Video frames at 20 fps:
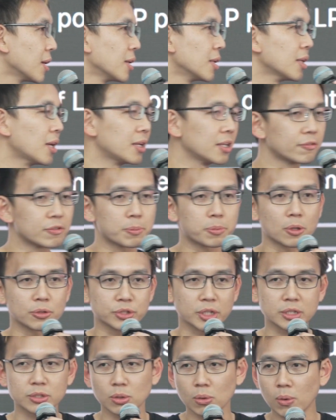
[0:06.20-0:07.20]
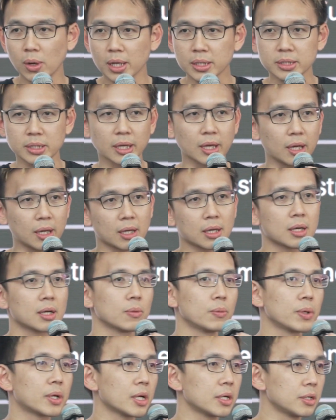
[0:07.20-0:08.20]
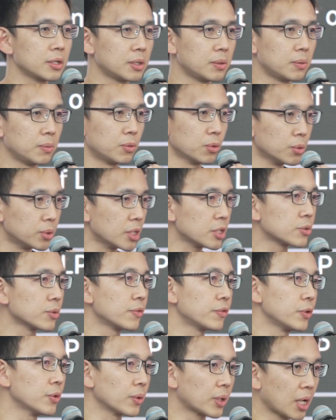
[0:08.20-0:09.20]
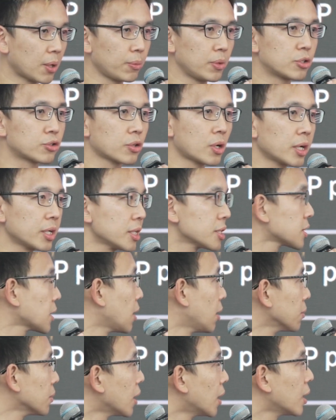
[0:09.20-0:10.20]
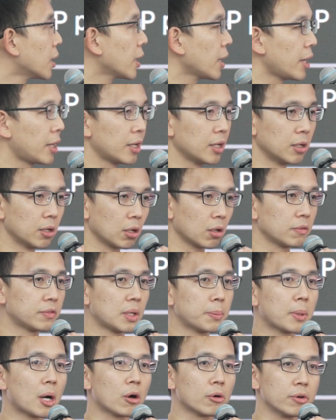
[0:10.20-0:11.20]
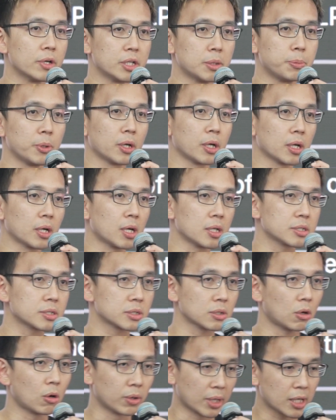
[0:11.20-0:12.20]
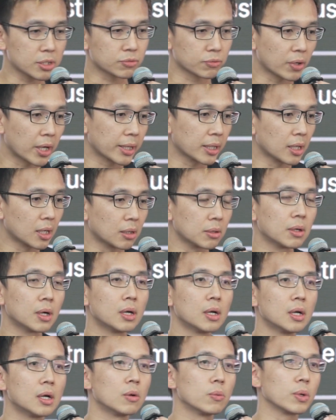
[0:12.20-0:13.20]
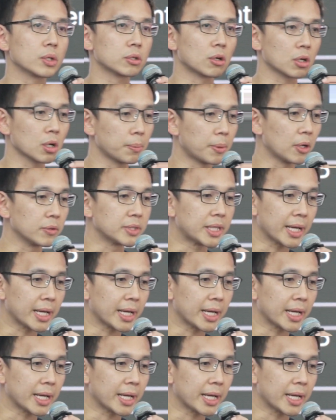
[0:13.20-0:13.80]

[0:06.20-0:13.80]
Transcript: and different projects told us that, hey, we can do this with you. Can we try this out? And a lot of them are already bringing us on us right now. We're talking about